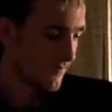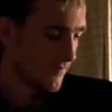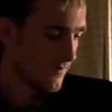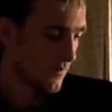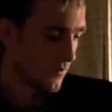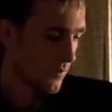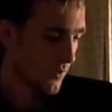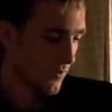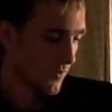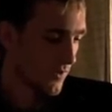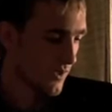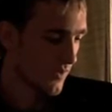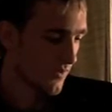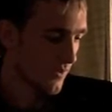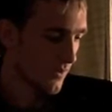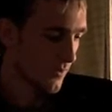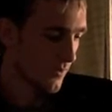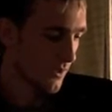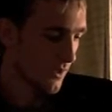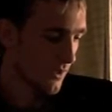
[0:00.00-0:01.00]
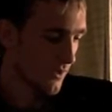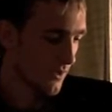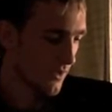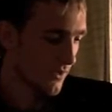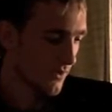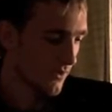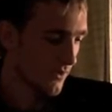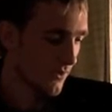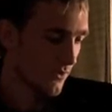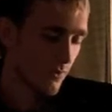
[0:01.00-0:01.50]
You put reverb on it.
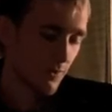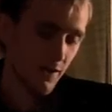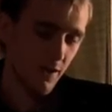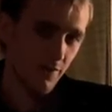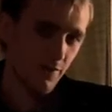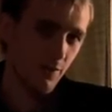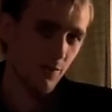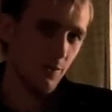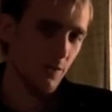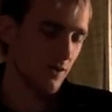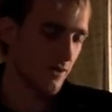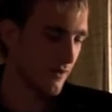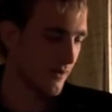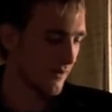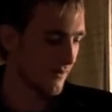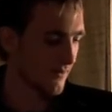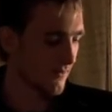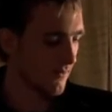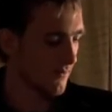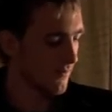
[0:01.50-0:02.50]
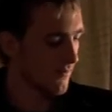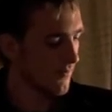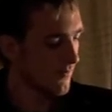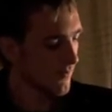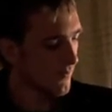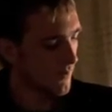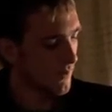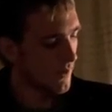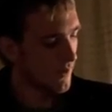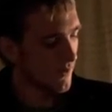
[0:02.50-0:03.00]
You can do whatever you want on it.
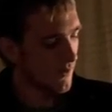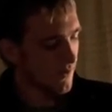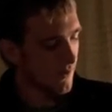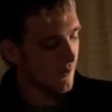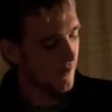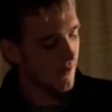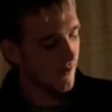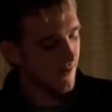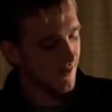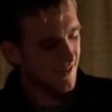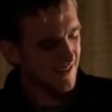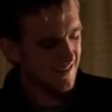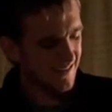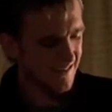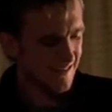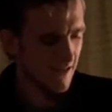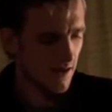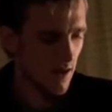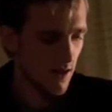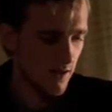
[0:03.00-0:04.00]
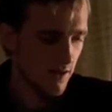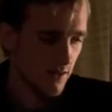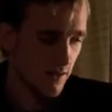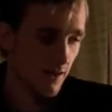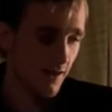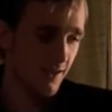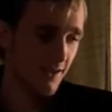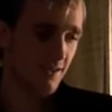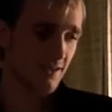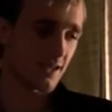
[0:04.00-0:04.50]
But like I said, it's
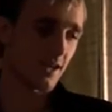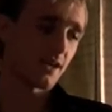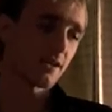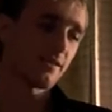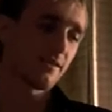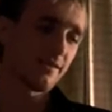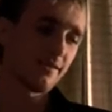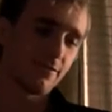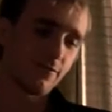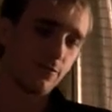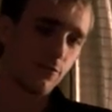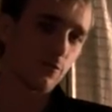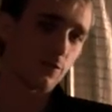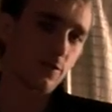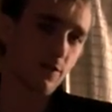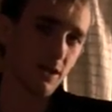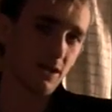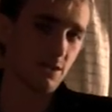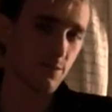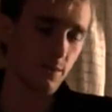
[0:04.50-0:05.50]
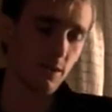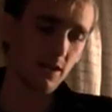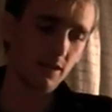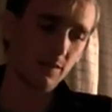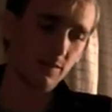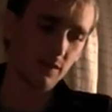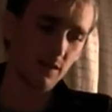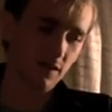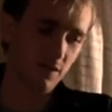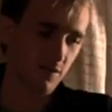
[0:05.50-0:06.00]
not exactly the full
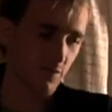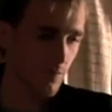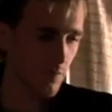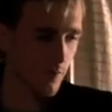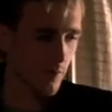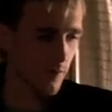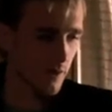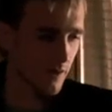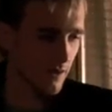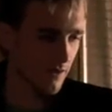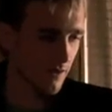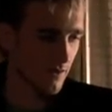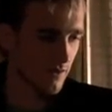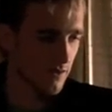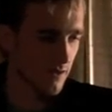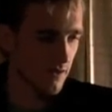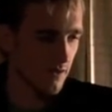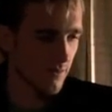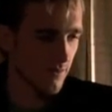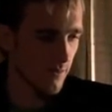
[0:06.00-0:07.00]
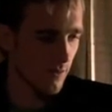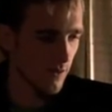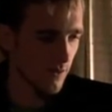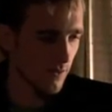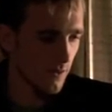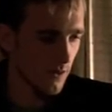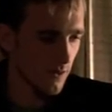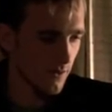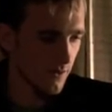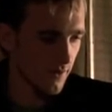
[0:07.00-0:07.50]
GarageBand, but it's pretty close. They did pretty
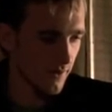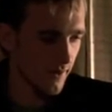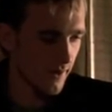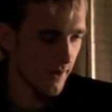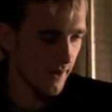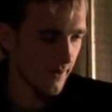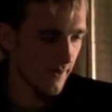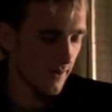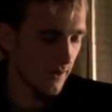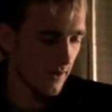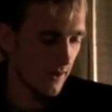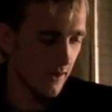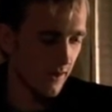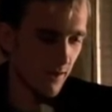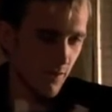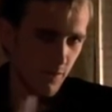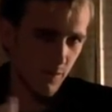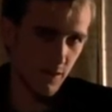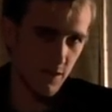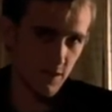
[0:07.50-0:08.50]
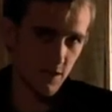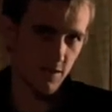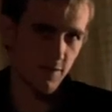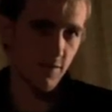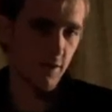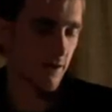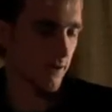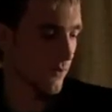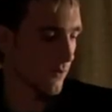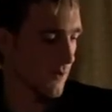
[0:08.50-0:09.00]
well with that, and it runs
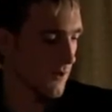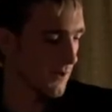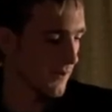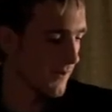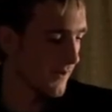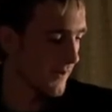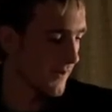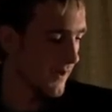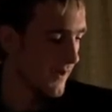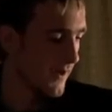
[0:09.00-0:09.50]
fairly well.